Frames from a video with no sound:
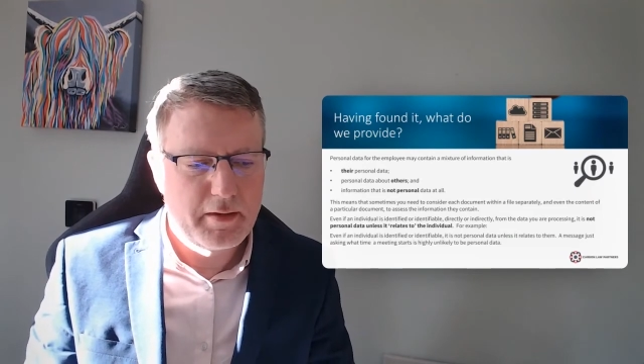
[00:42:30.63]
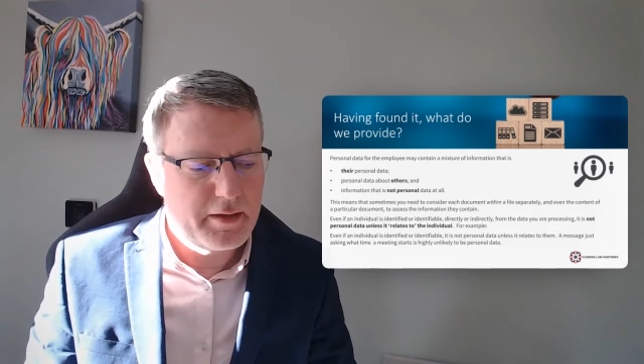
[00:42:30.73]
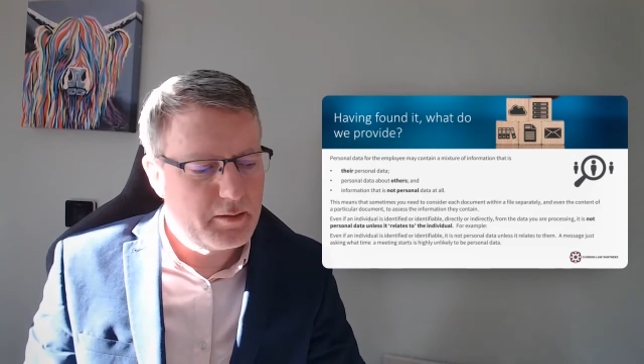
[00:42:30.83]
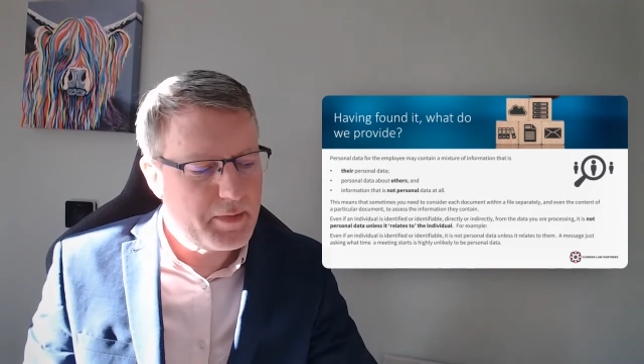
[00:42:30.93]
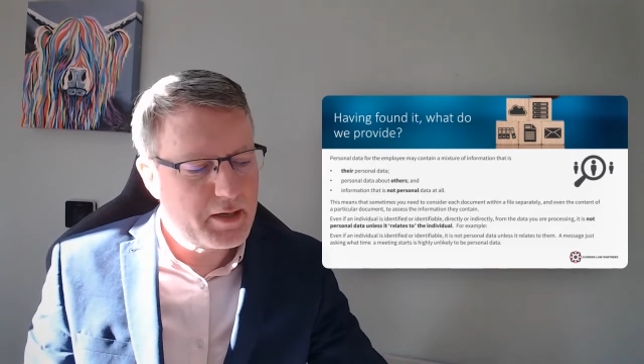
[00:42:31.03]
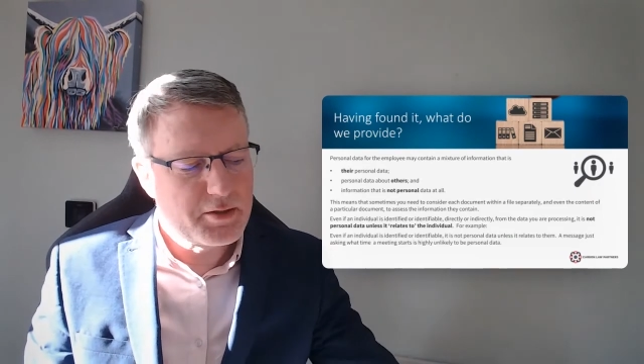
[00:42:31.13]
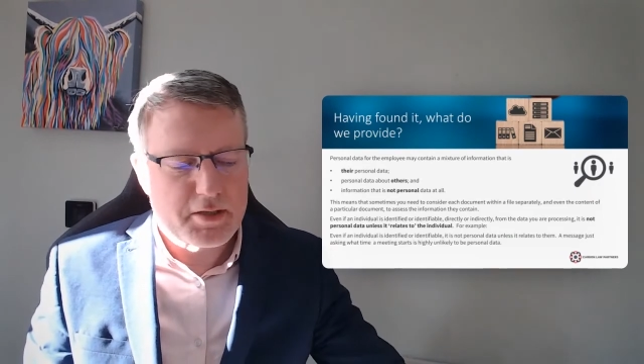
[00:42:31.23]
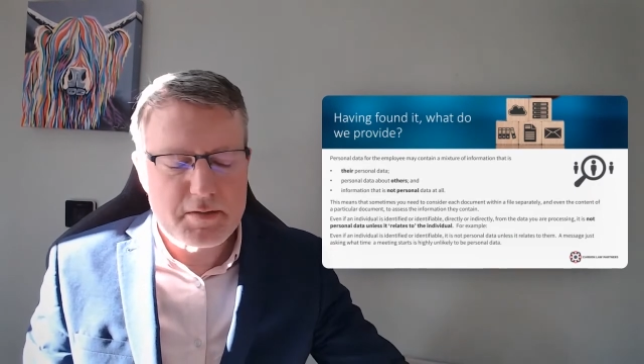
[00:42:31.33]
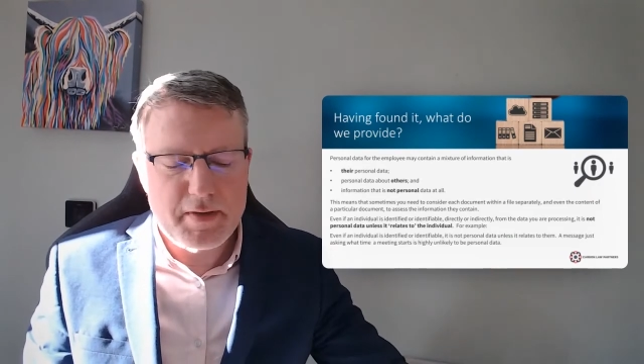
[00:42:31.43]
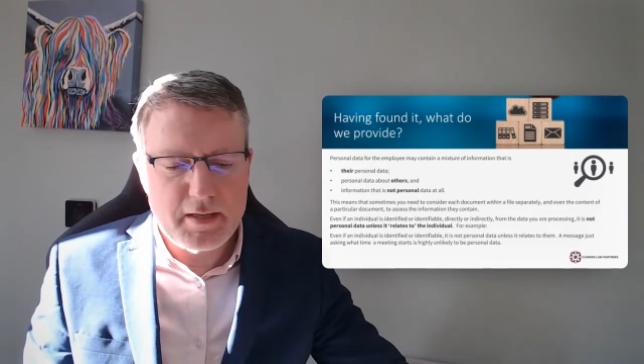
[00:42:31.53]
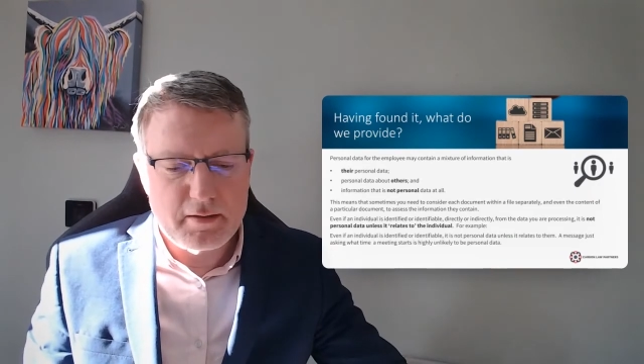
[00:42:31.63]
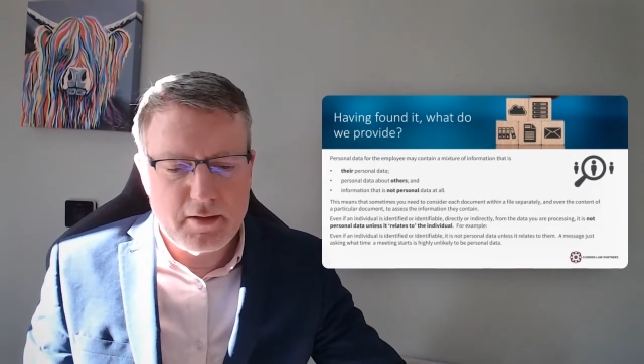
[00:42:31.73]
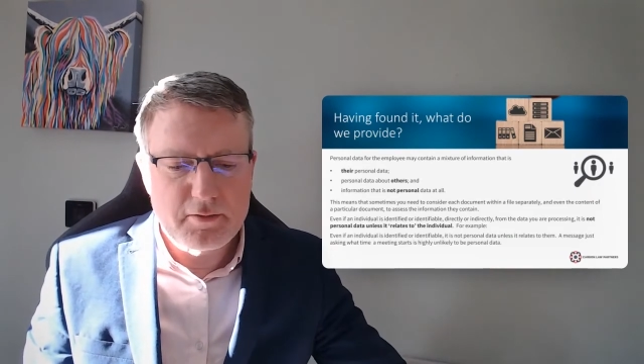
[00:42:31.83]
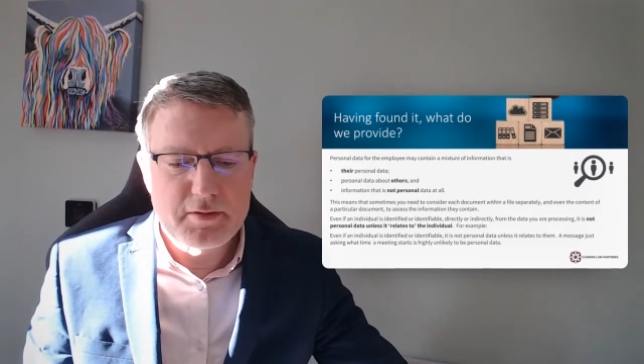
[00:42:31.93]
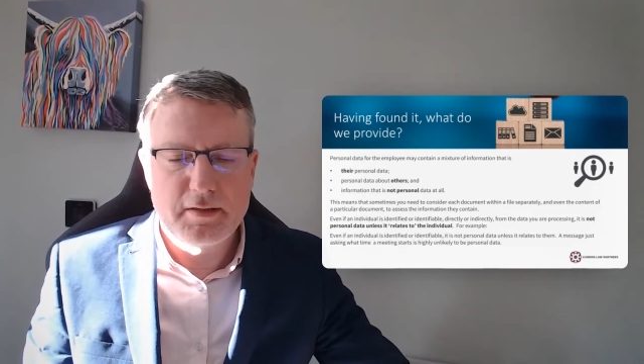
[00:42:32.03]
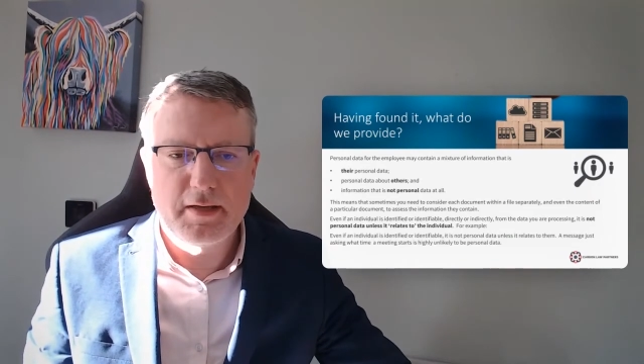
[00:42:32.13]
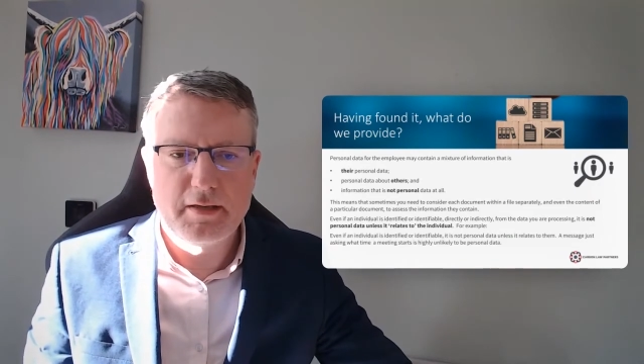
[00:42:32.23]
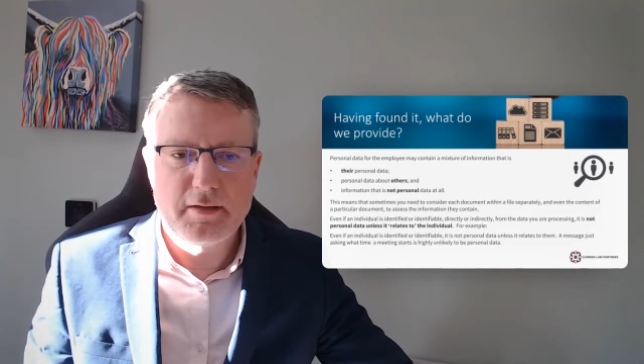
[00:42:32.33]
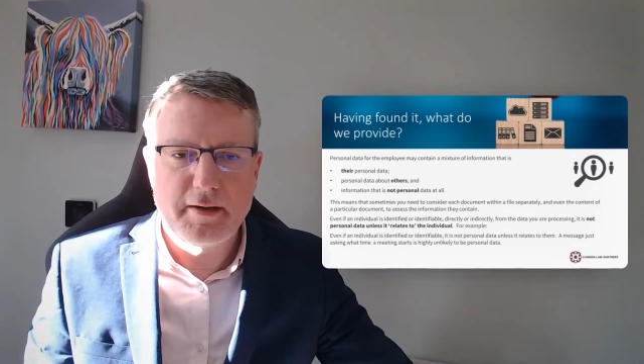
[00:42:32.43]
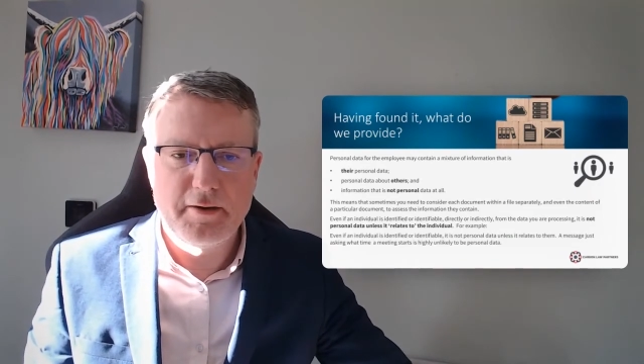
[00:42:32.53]
and the manager has made a note in their
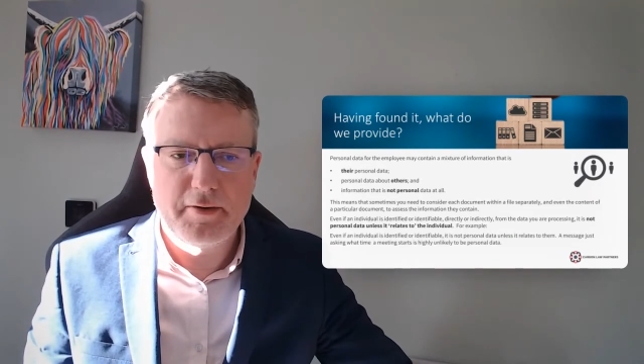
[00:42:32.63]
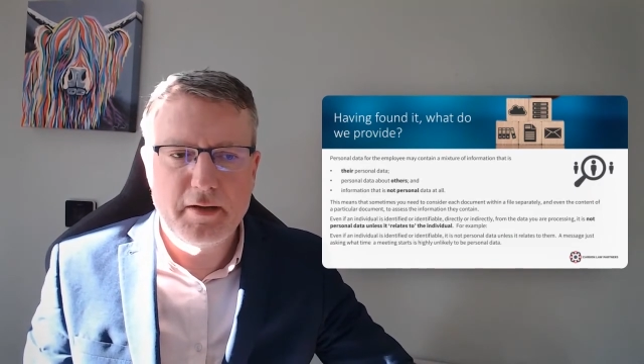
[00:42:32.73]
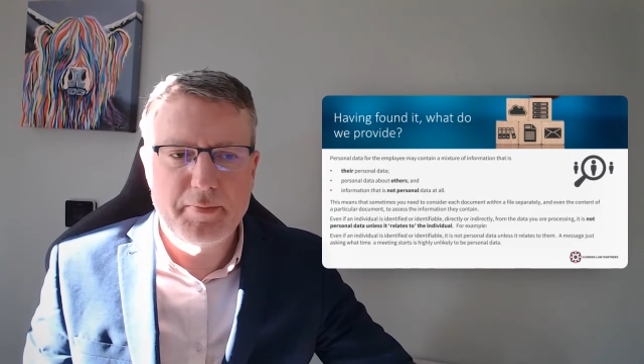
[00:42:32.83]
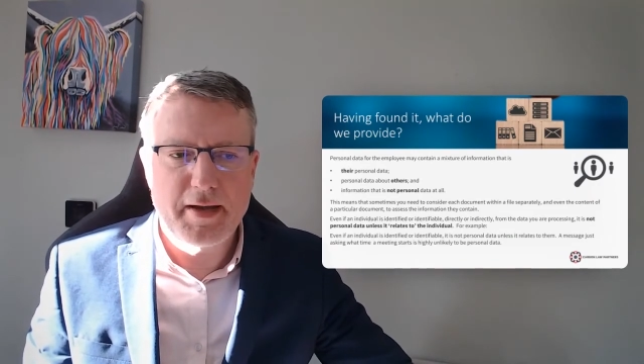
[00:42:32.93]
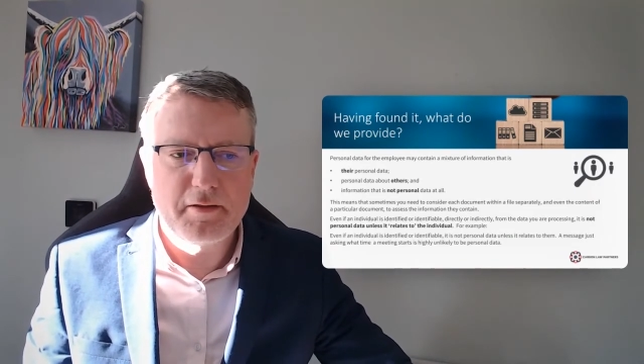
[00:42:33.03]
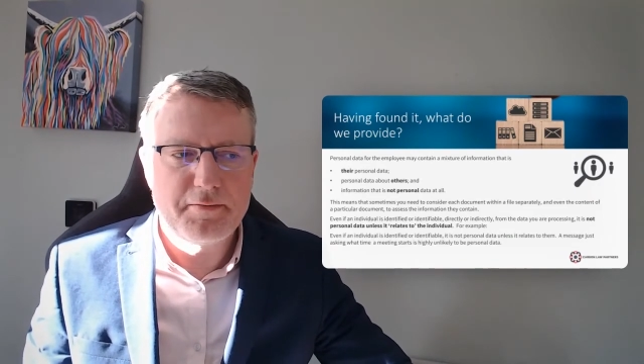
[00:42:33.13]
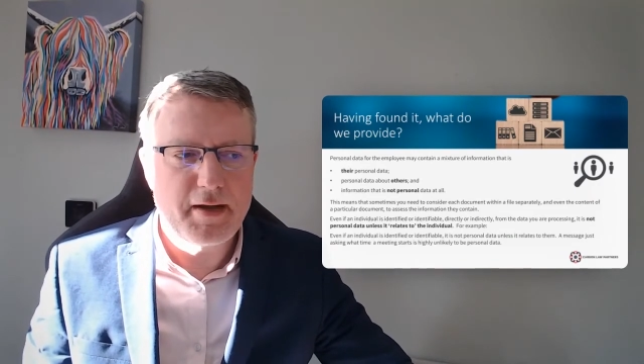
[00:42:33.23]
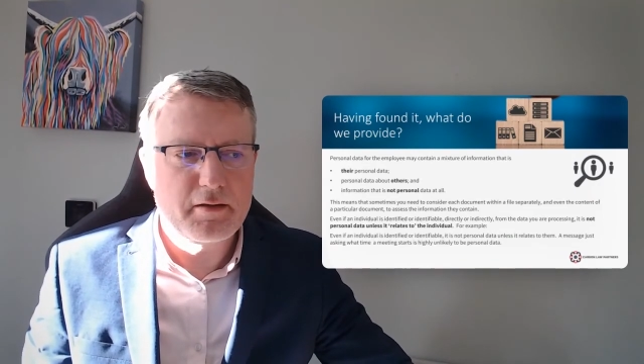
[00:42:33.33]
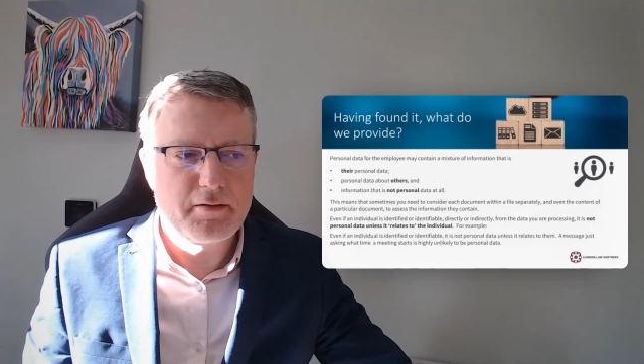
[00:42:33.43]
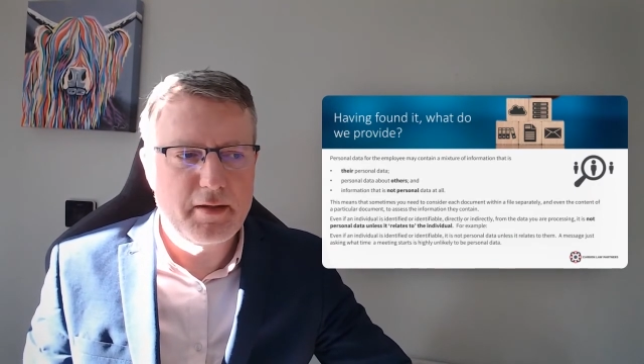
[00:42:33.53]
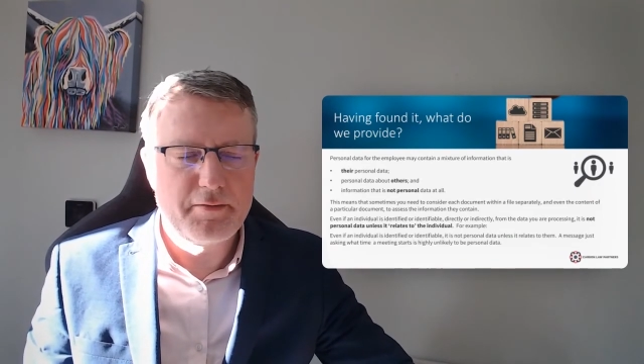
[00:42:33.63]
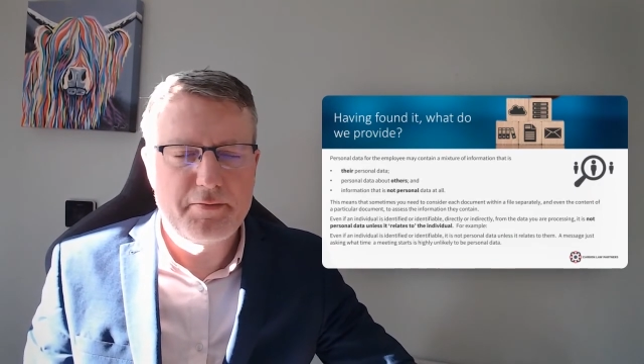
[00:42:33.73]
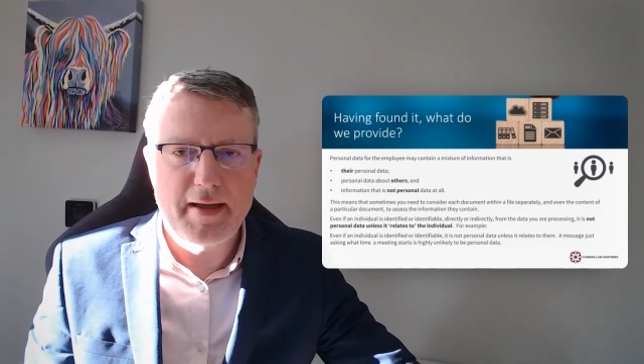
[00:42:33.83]
diary about the fact that they've